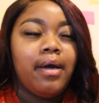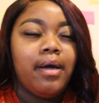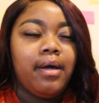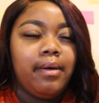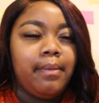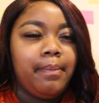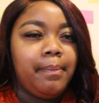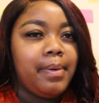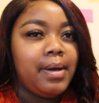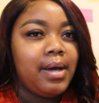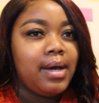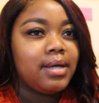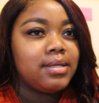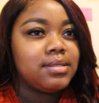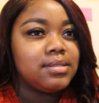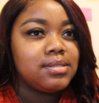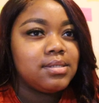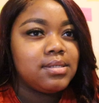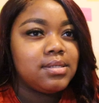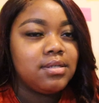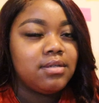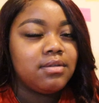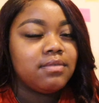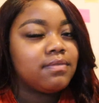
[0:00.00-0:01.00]
a
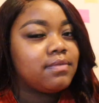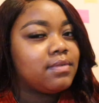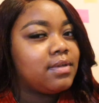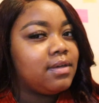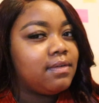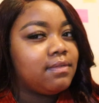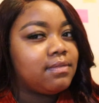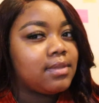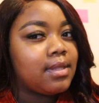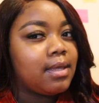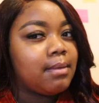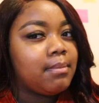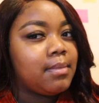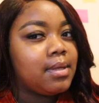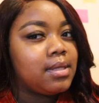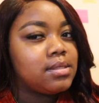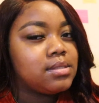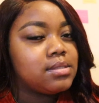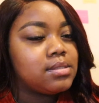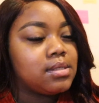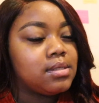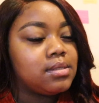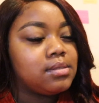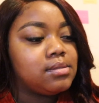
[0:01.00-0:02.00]
positive, if that
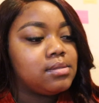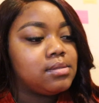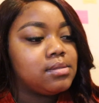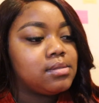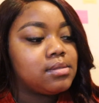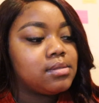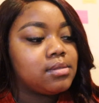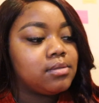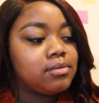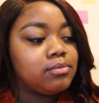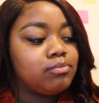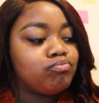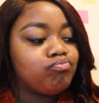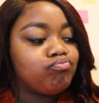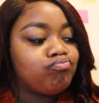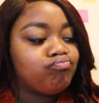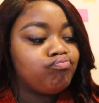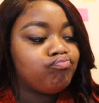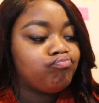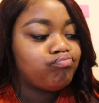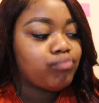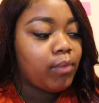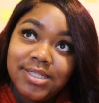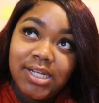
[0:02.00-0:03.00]
makes sense.
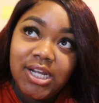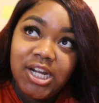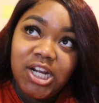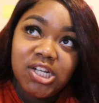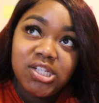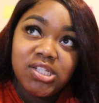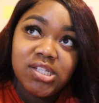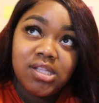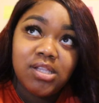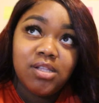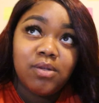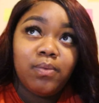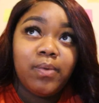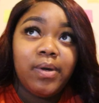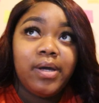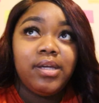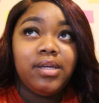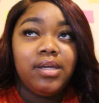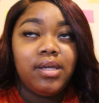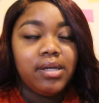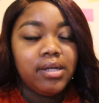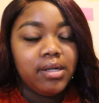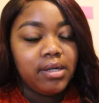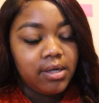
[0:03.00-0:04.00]
Cheers to the
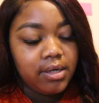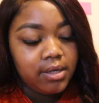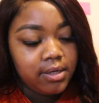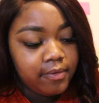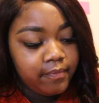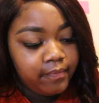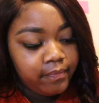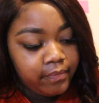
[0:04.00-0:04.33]
one year.